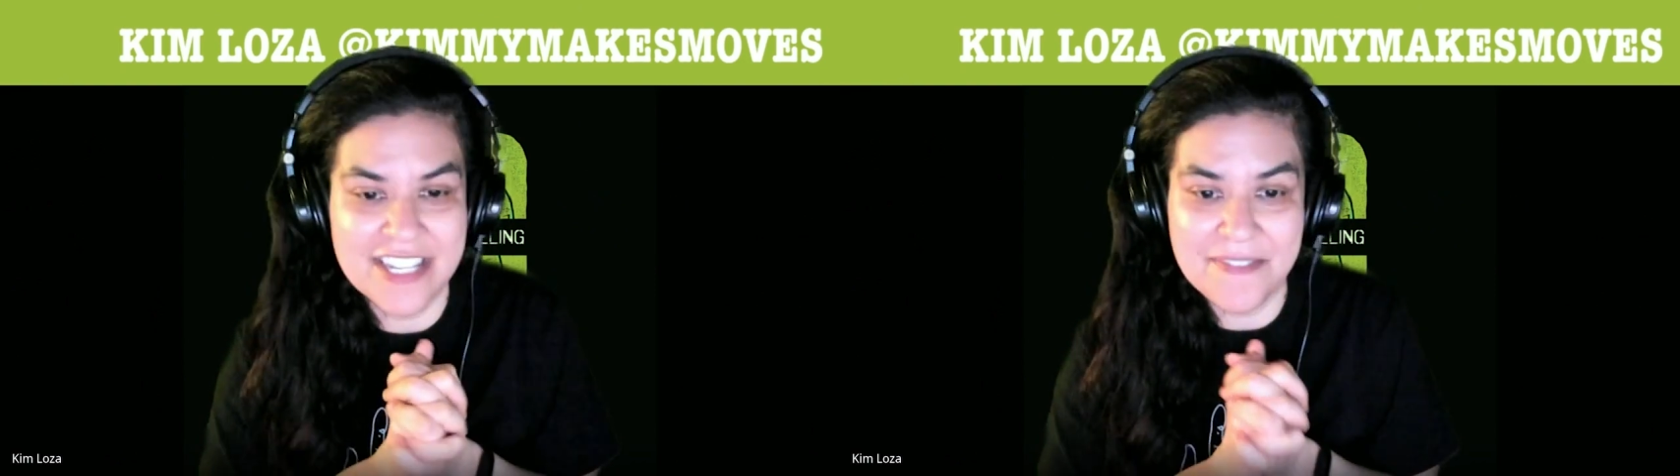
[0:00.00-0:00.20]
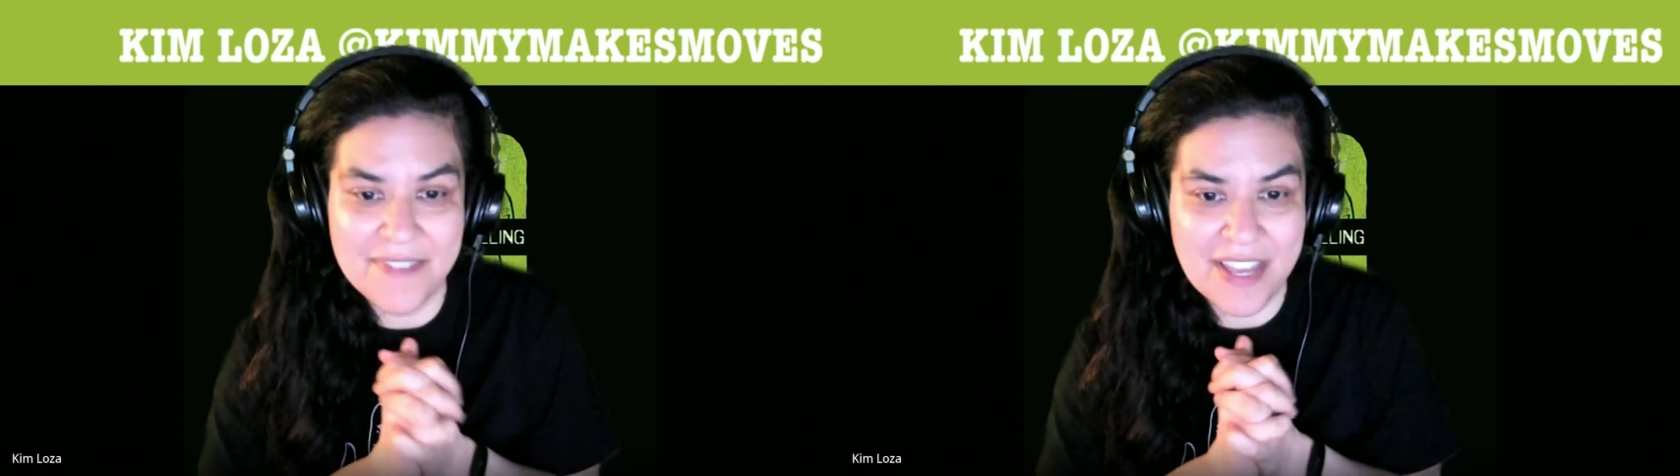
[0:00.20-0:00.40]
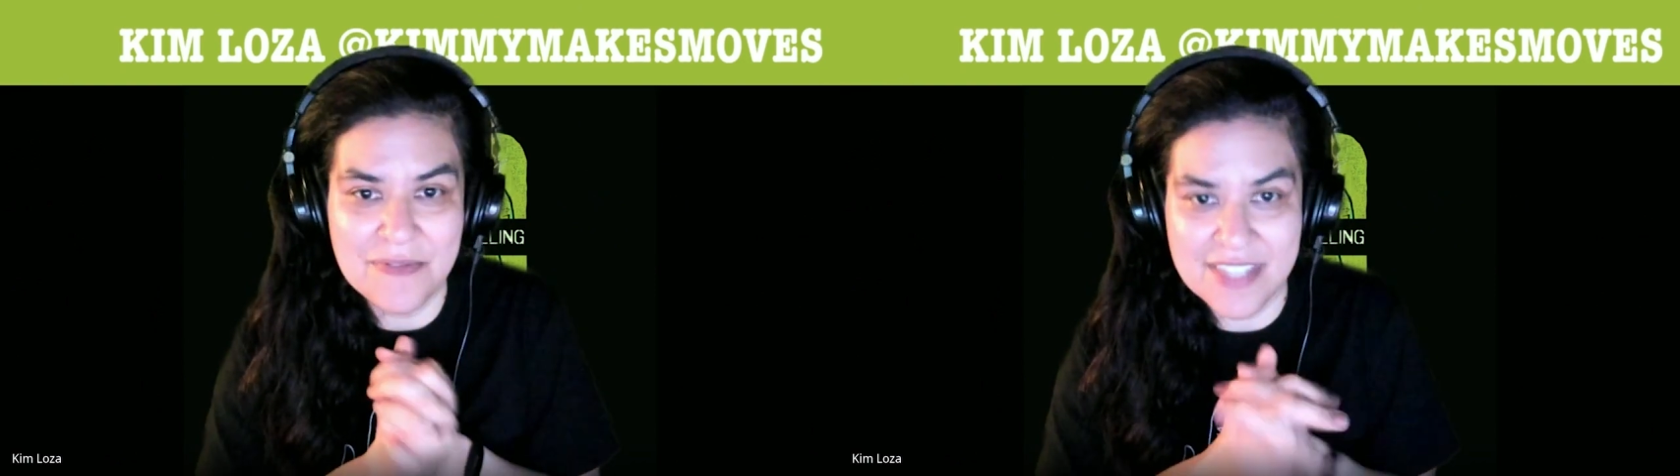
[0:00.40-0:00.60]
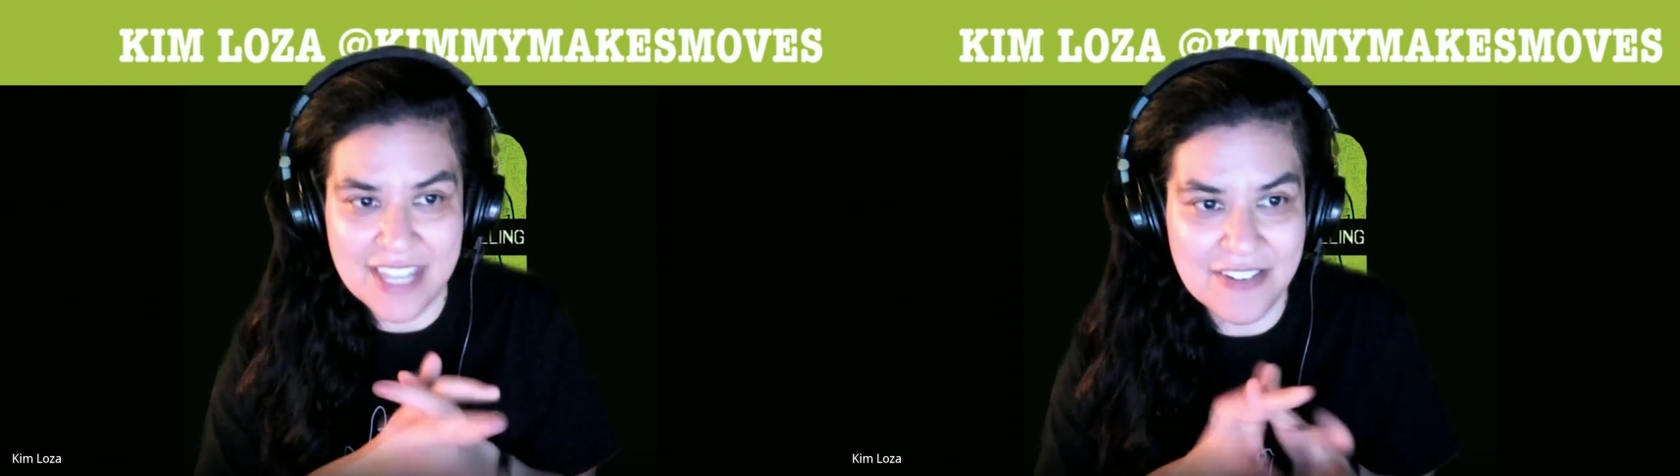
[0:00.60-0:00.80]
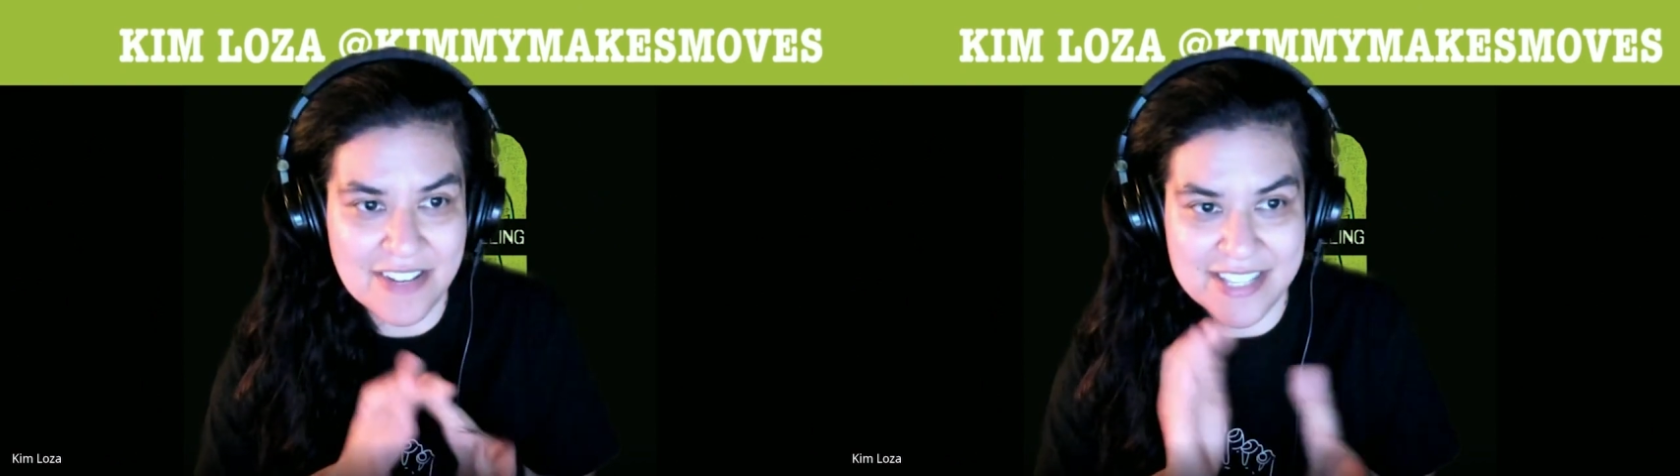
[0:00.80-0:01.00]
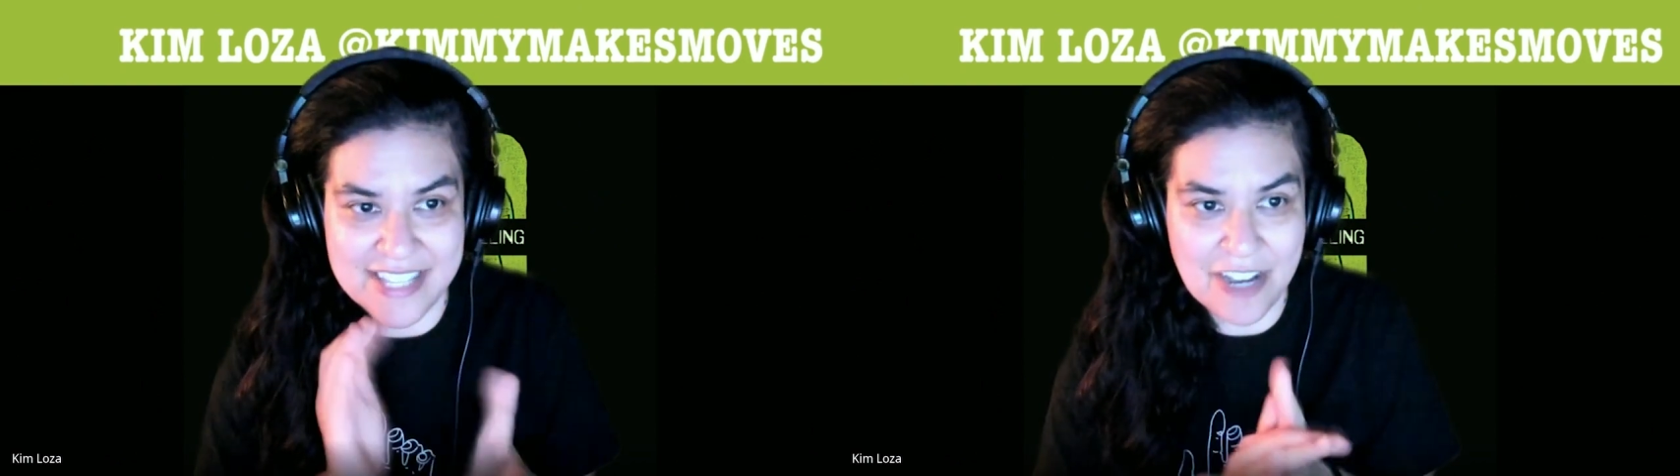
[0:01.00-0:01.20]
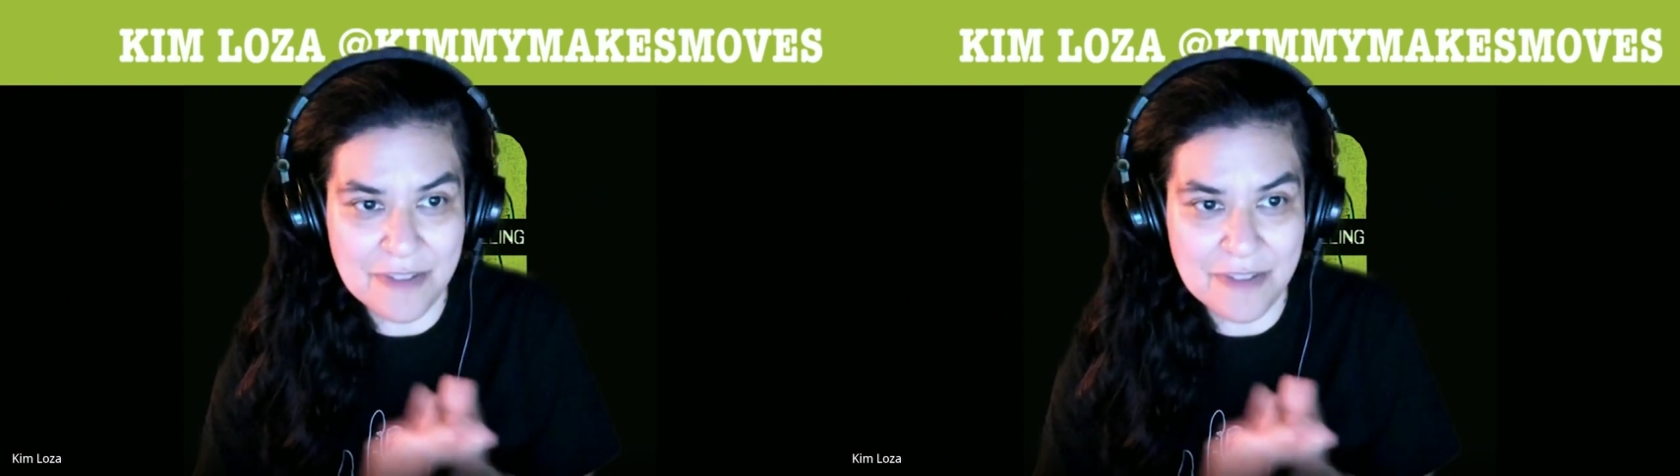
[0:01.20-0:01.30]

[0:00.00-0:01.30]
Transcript: event without a sound